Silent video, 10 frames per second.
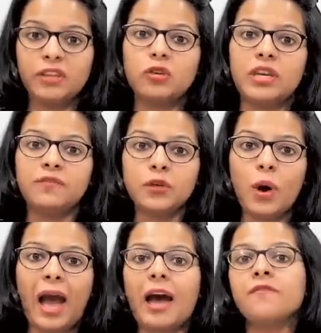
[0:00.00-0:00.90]
So if you
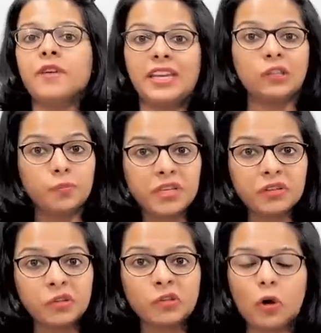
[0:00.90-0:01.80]
have
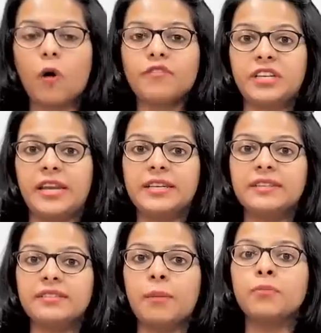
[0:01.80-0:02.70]
experience of
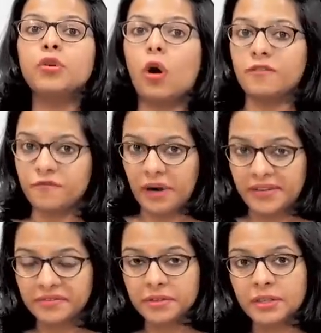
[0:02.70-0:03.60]
attending some
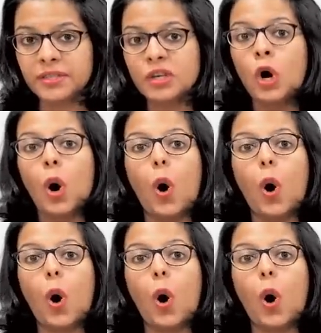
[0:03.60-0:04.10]
conferences,